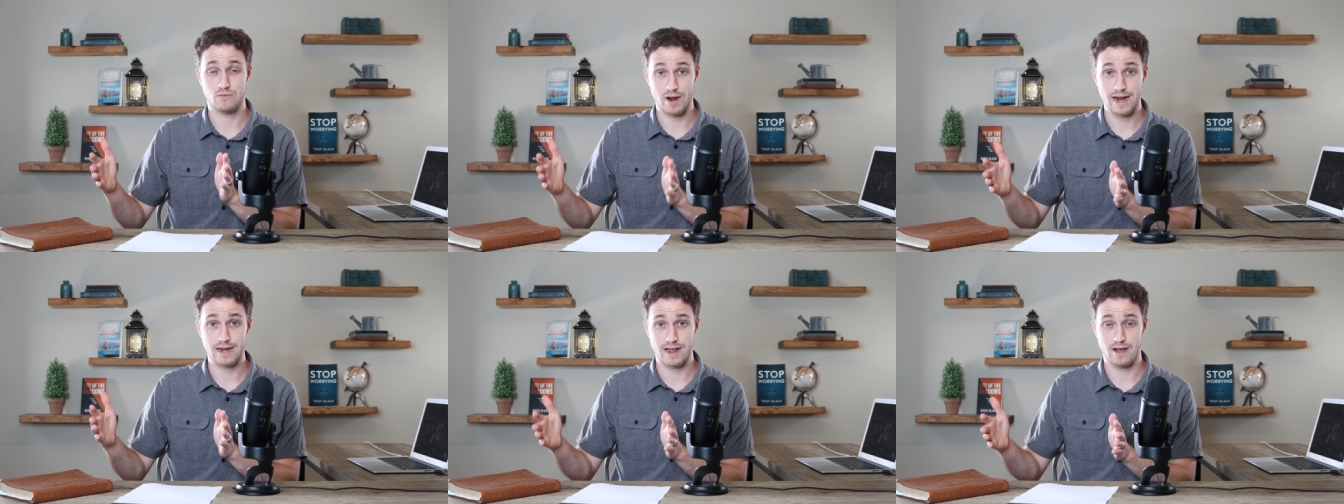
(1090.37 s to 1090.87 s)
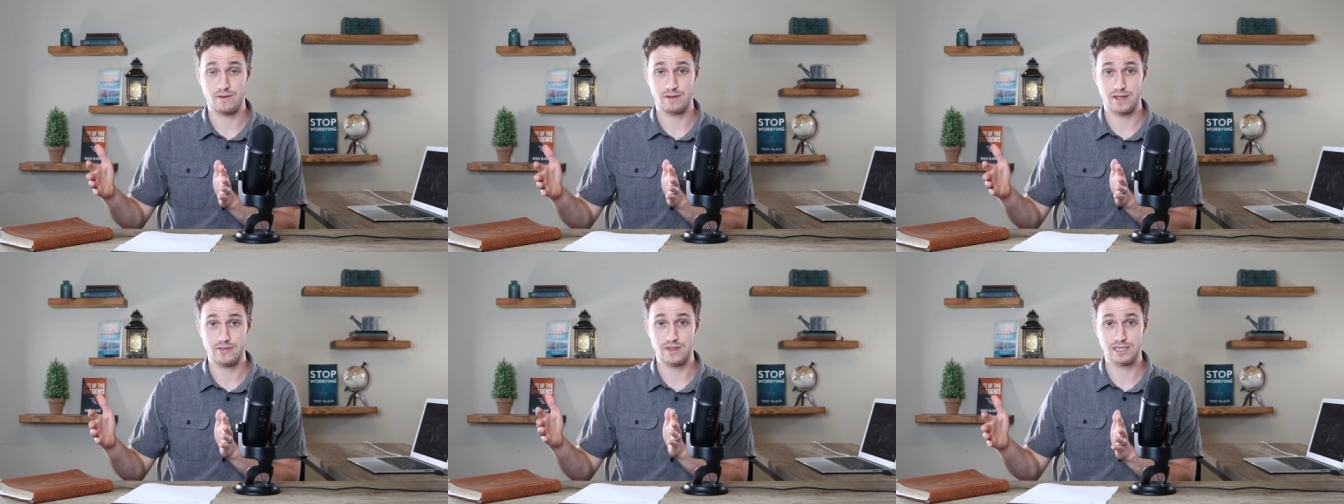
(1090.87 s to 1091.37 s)
right
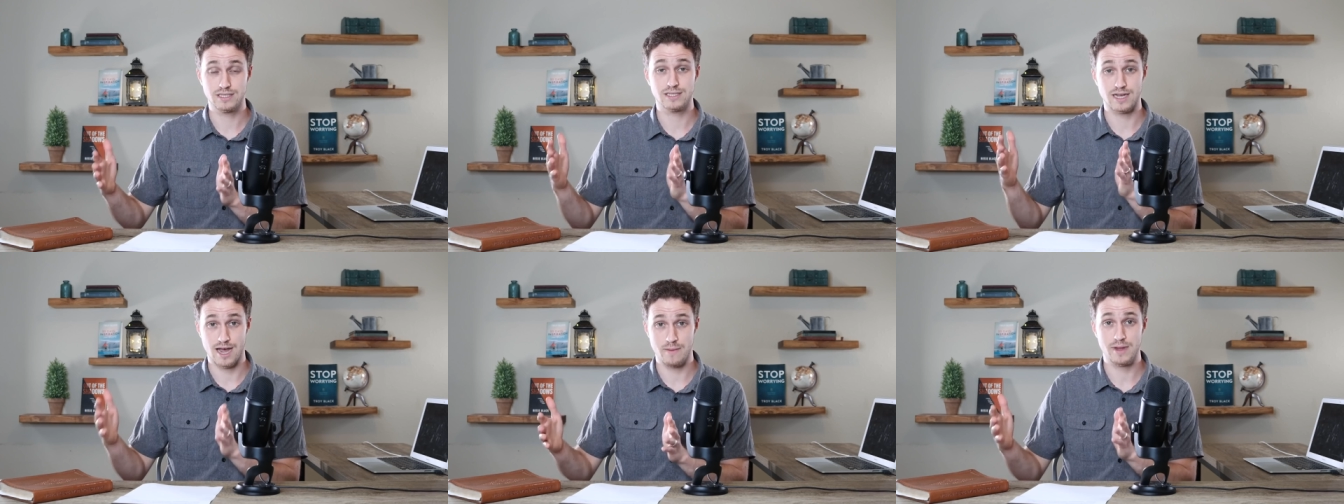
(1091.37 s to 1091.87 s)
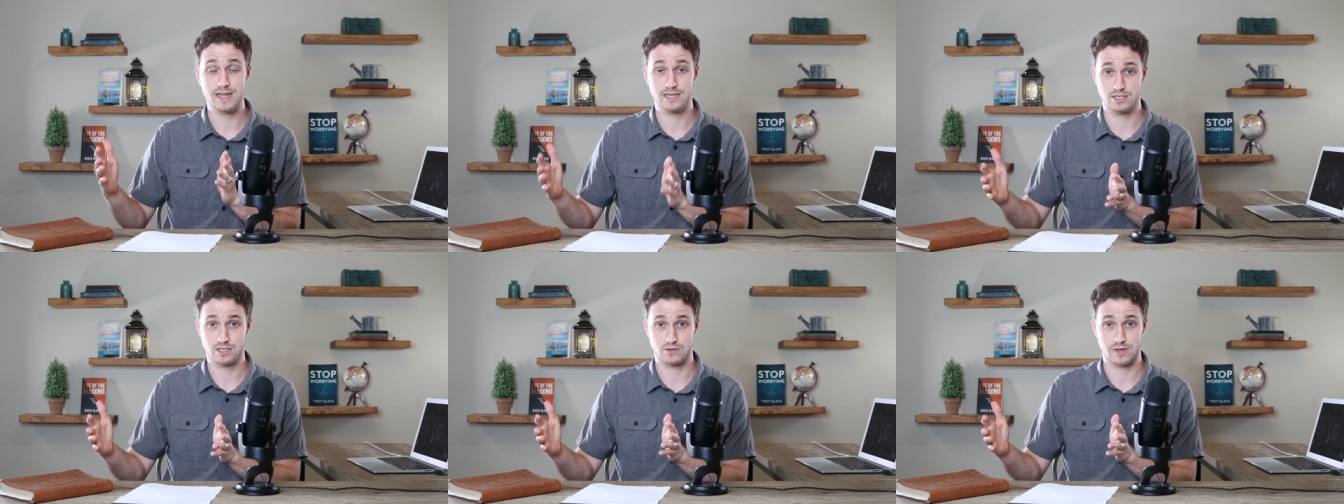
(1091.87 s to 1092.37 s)
now, in this time
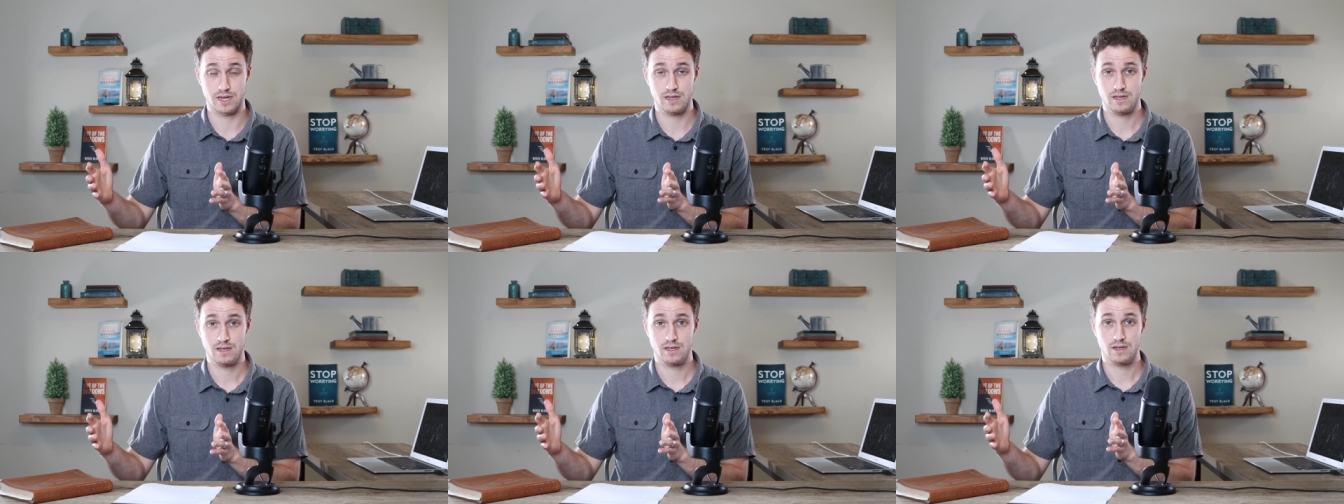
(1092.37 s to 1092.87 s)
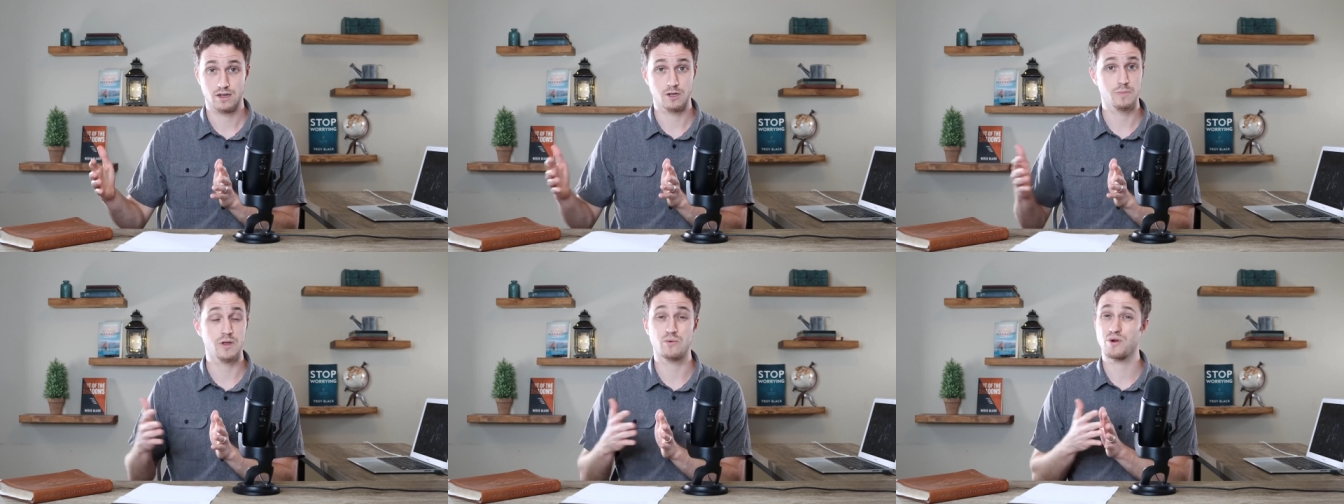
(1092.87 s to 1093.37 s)
in history
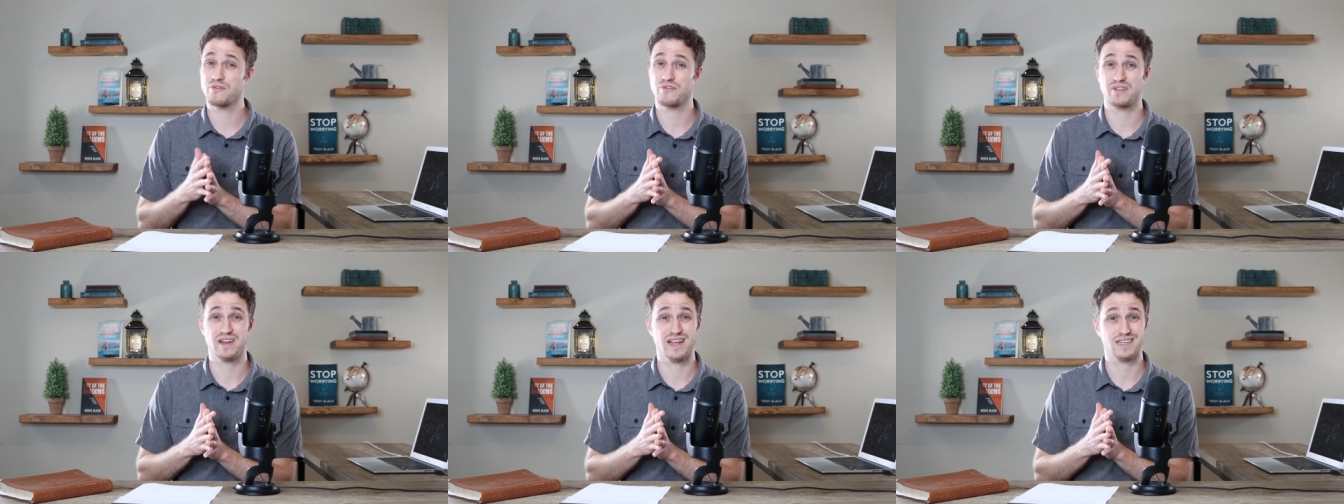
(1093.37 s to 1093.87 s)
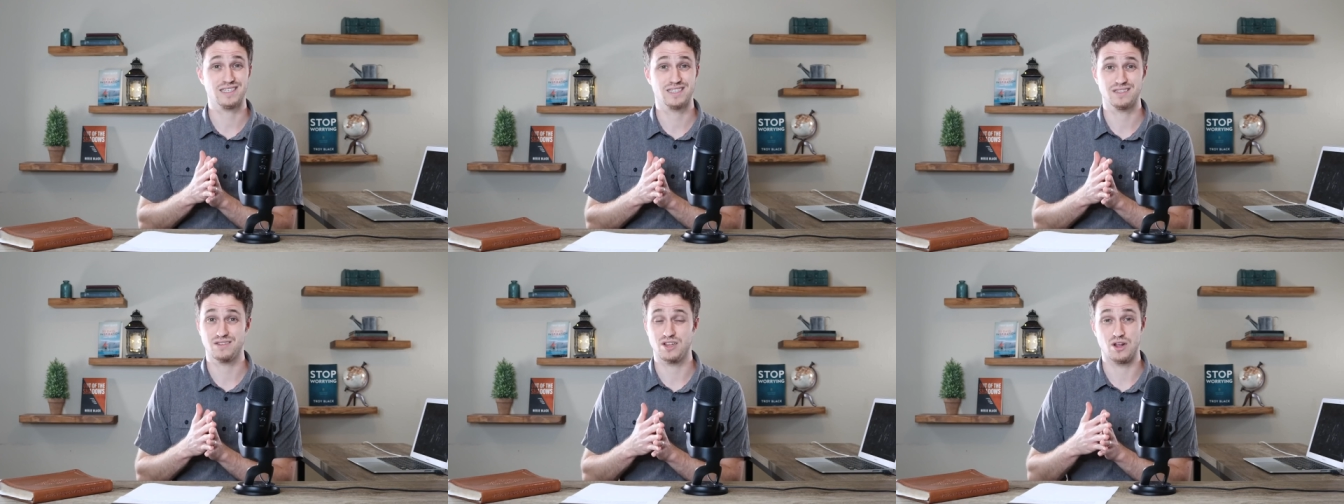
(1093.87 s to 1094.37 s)
could be a word for the
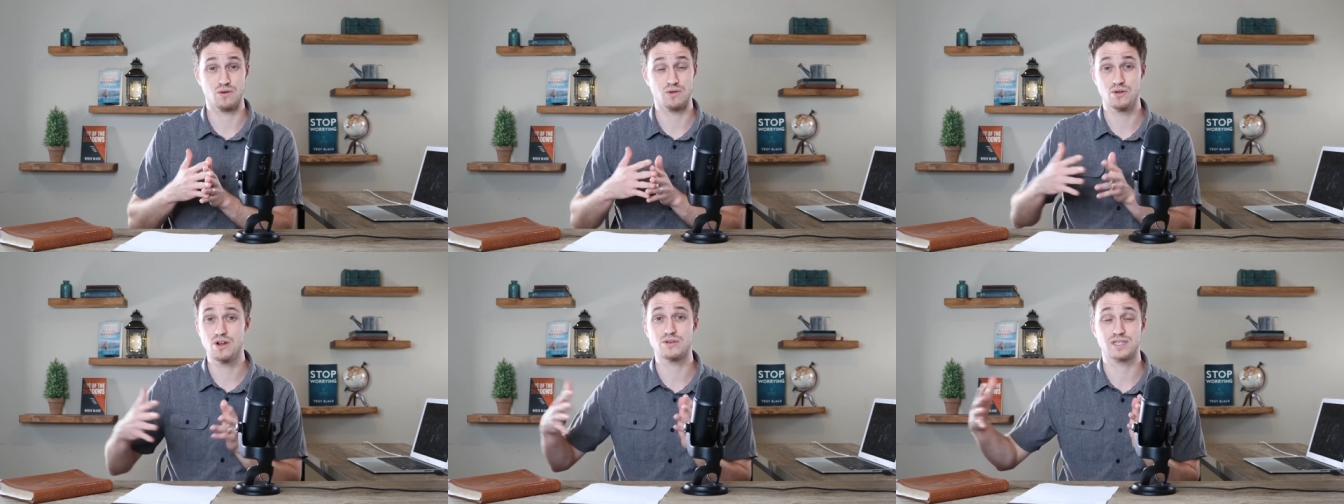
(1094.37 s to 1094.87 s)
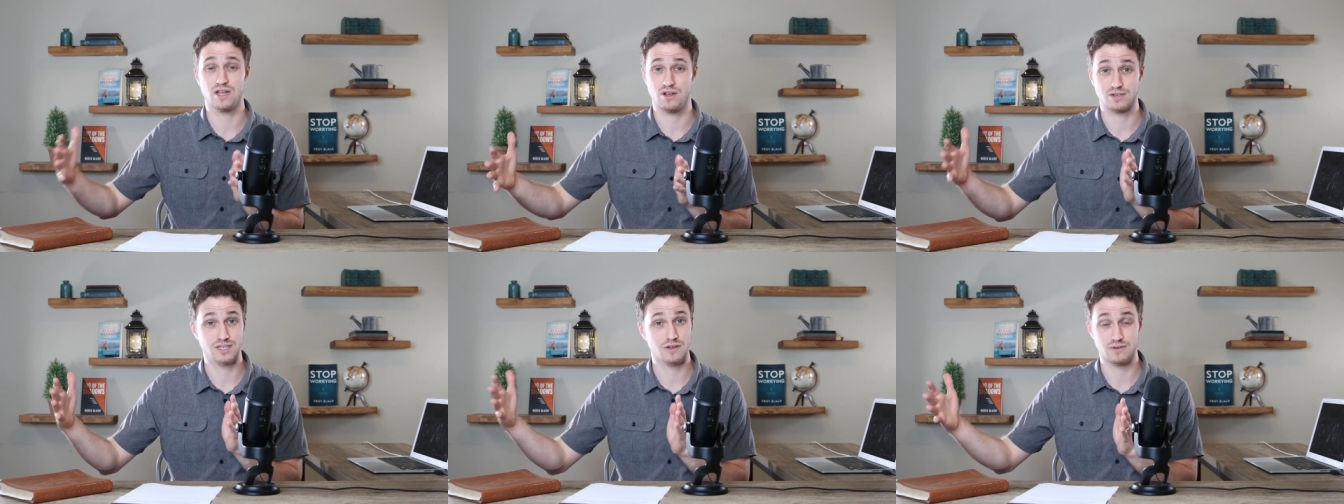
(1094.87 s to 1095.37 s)
next, you know, who knows
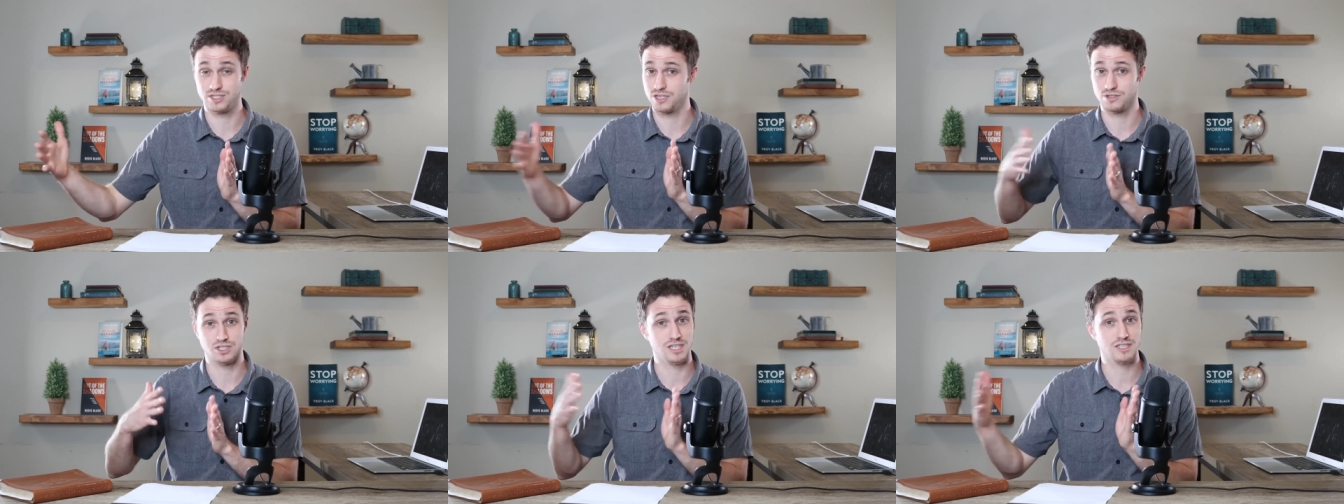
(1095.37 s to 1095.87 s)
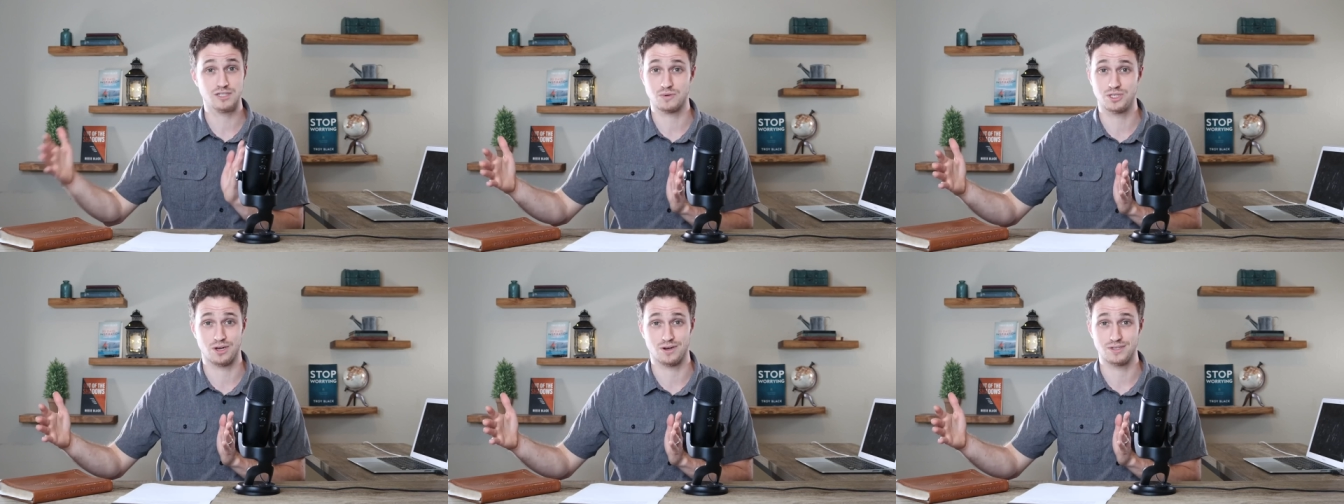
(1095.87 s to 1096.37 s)
how long till till
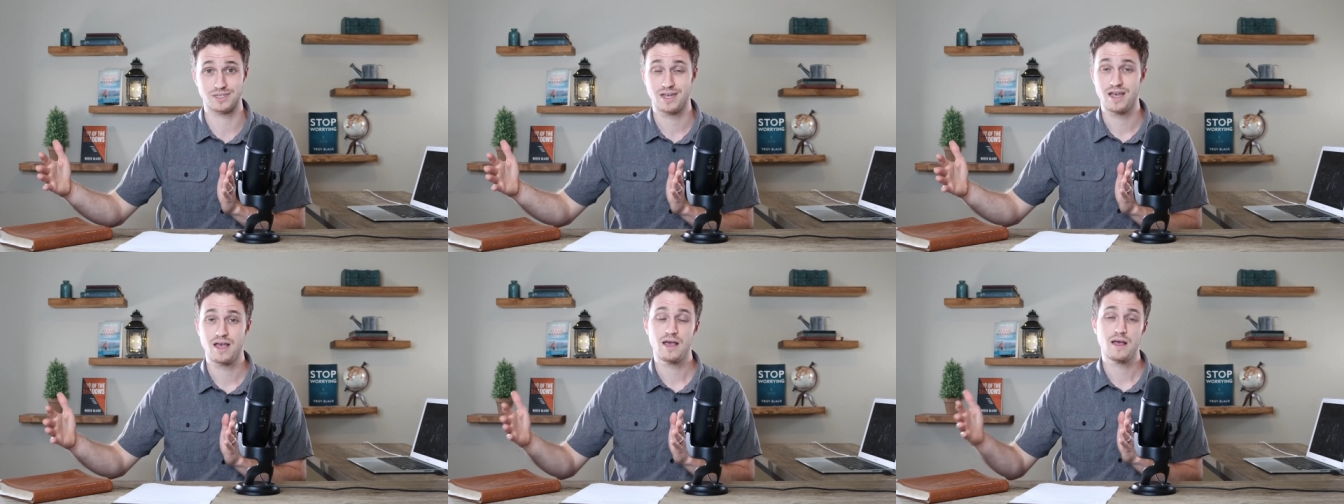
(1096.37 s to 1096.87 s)
Jesus returns.